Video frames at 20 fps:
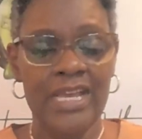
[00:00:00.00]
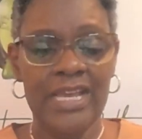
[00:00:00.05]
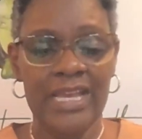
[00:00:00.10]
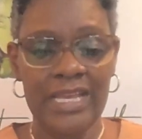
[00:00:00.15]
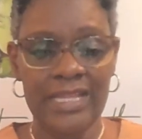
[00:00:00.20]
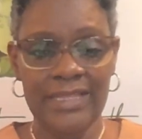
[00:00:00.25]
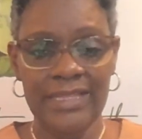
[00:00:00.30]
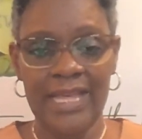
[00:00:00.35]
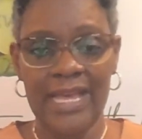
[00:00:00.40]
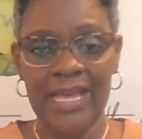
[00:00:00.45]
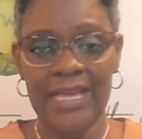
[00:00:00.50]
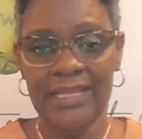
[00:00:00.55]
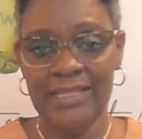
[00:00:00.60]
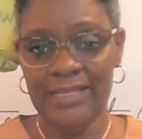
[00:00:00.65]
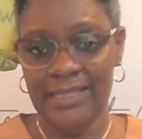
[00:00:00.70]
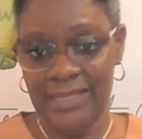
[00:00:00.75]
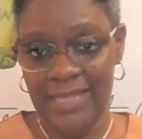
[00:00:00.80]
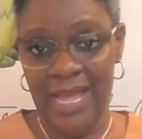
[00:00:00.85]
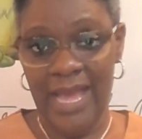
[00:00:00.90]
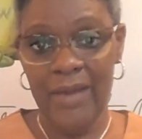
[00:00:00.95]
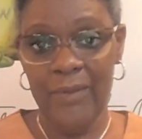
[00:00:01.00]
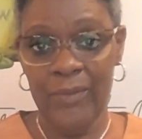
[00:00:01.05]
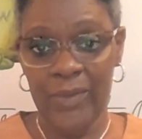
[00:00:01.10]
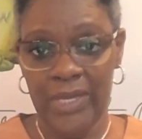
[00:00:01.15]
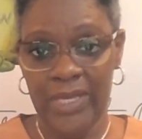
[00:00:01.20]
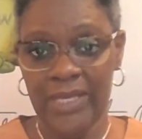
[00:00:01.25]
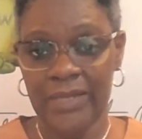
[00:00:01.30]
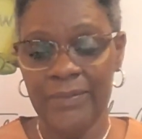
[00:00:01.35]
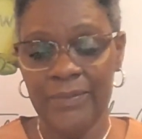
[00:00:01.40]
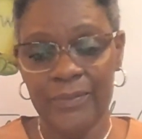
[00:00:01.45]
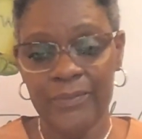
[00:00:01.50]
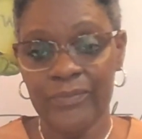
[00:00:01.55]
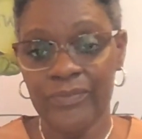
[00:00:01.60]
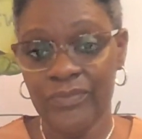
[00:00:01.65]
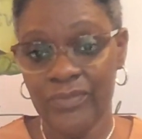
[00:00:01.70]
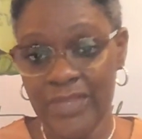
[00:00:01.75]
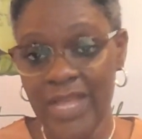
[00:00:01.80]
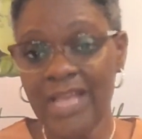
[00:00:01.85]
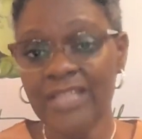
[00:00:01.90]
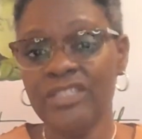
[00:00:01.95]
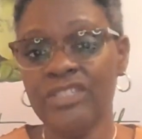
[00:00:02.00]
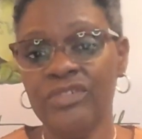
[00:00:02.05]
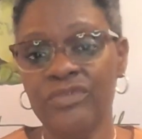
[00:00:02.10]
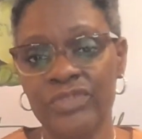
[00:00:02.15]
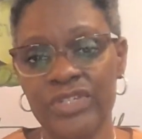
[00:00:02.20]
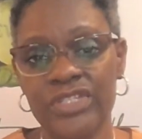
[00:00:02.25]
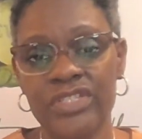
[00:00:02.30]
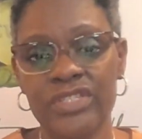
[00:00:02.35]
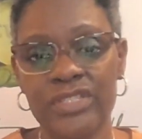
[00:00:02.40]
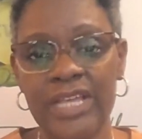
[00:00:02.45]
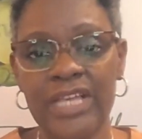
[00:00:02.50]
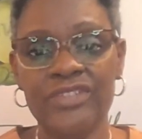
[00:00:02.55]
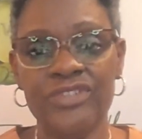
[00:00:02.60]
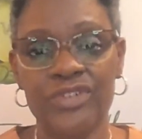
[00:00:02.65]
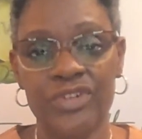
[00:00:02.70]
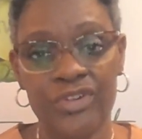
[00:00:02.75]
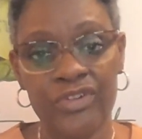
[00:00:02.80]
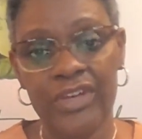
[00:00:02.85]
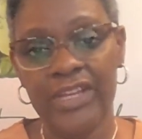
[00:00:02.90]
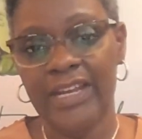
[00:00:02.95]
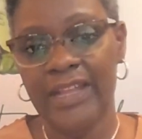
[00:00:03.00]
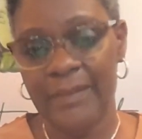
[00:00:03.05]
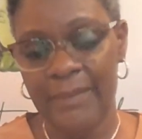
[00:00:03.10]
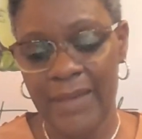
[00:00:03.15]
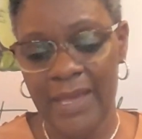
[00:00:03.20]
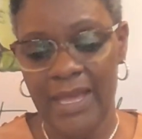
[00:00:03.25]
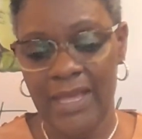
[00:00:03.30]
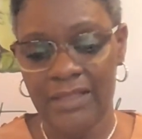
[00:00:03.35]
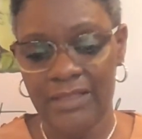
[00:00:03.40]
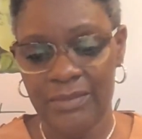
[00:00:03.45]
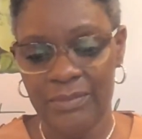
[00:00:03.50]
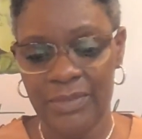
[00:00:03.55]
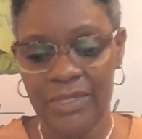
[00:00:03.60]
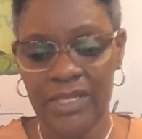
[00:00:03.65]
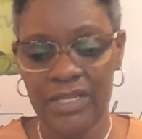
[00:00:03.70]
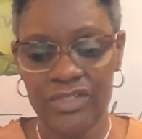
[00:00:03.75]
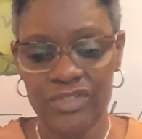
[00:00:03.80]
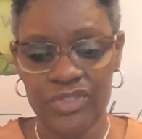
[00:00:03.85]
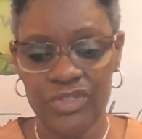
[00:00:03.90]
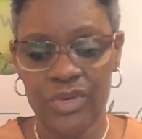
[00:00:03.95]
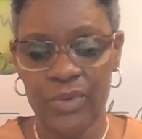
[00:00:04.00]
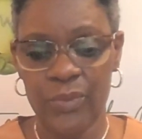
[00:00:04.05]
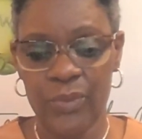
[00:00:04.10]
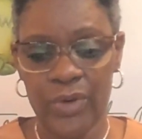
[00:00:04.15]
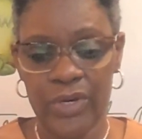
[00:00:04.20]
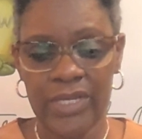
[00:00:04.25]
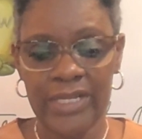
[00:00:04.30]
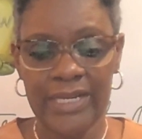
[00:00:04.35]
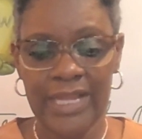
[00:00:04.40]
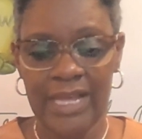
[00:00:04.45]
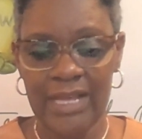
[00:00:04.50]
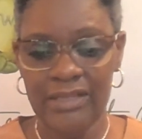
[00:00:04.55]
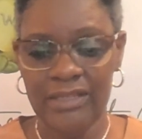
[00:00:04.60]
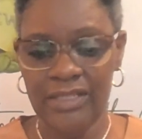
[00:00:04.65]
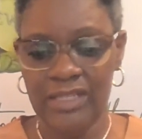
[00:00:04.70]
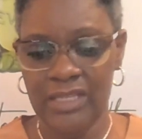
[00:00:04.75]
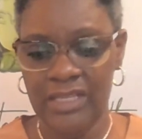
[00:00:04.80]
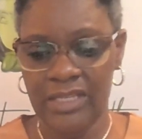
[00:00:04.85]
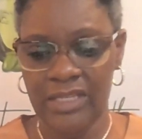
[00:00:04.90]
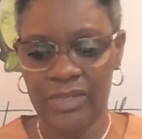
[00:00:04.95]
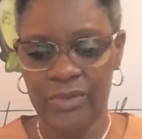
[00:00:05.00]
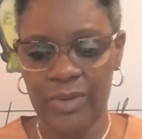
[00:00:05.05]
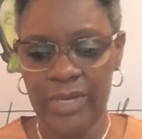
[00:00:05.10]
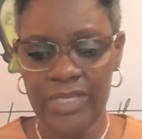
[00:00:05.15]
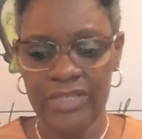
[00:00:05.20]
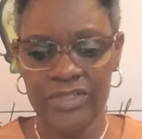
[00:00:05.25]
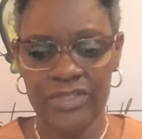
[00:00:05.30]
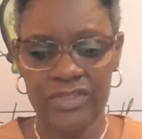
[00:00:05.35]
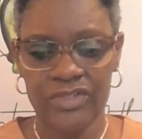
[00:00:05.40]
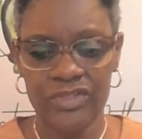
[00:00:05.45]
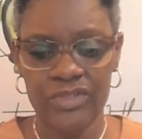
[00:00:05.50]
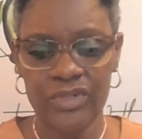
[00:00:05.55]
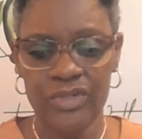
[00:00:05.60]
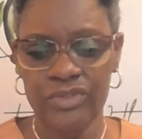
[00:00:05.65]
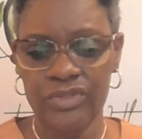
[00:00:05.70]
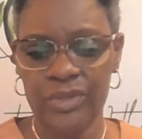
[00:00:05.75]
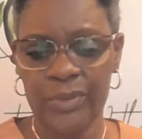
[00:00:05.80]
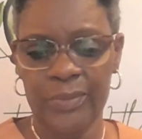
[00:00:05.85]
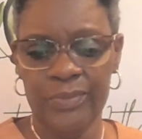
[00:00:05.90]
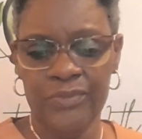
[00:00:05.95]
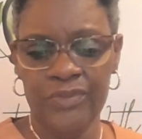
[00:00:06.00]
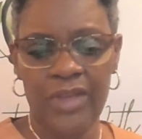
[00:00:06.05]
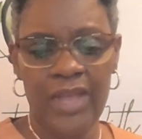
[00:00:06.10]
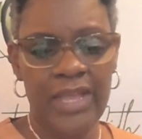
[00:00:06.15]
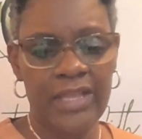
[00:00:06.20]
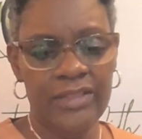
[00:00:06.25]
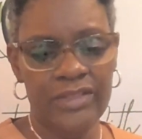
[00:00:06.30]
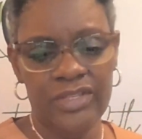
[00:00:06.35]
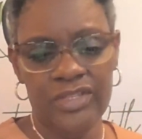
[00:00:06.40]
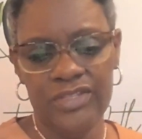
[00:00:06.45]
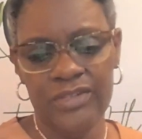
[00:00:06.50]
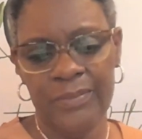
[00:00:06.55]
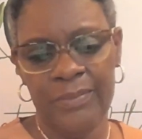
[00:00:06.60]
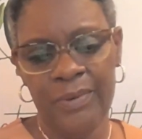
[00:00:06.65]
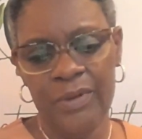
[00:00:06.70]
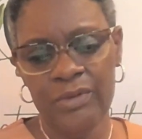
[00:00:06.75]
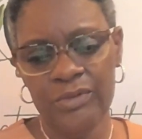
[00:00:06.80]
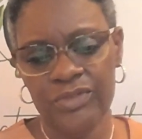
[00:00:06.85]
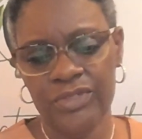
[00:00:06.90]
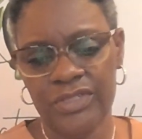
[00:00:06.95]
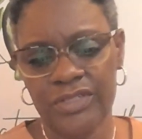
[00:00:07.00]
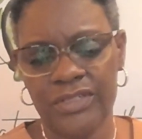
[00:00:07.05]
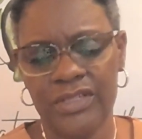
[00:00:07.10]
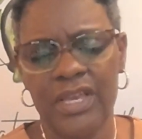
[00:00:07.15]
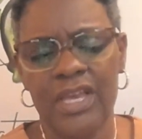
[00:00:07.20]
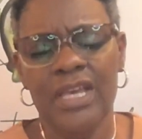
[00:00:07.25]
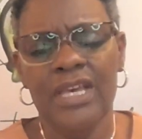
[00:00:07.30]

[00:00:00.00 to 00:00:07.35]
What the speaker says: And that way, that's the reason that you're great at math because you're working out equations. You're trying these approaches.